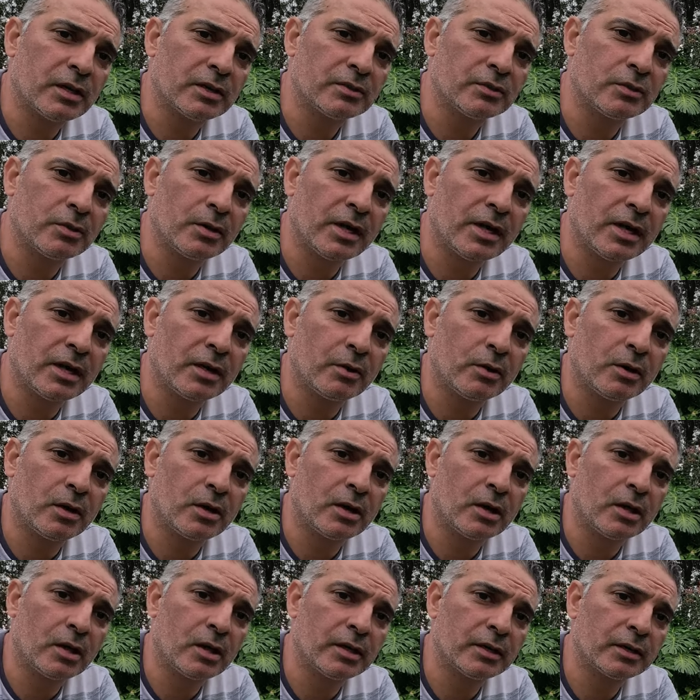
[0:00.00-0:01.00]
as to how
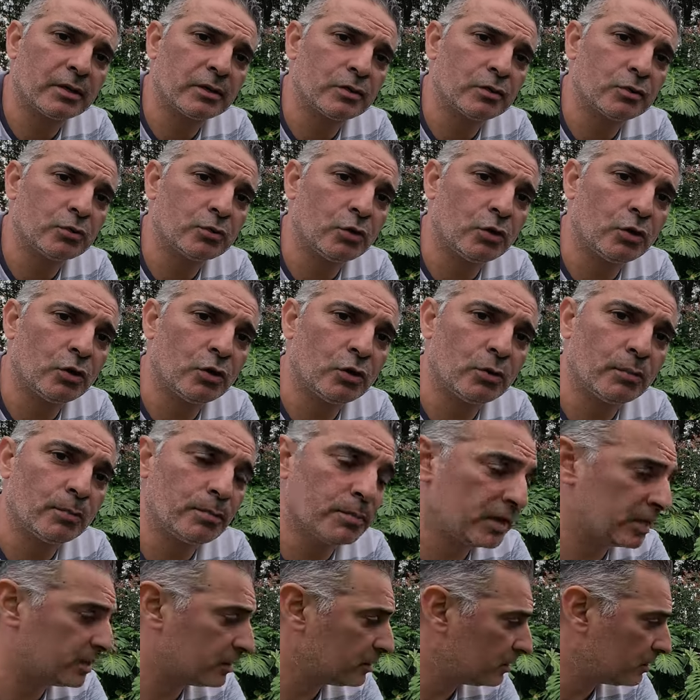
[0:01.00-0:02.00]
I control
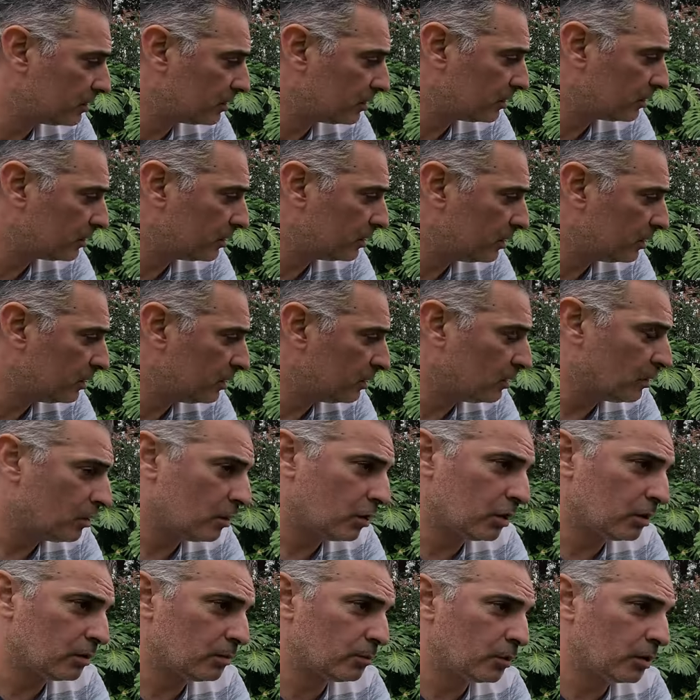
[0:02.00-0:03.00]
pests
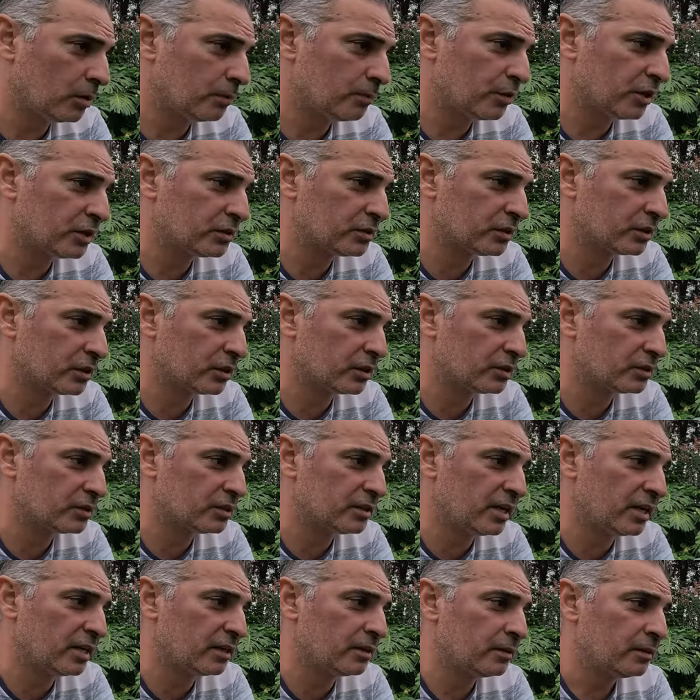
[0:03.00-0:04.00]
on my brassicas.
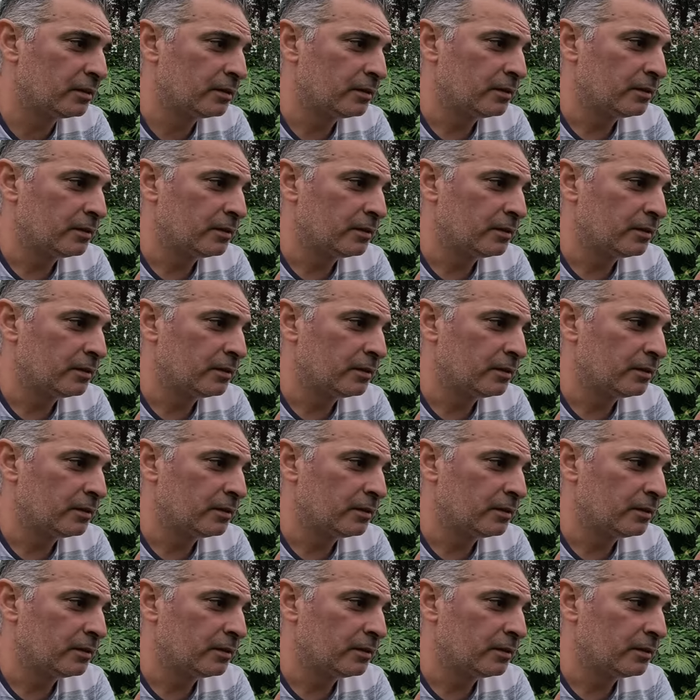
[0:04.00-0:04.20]
Now,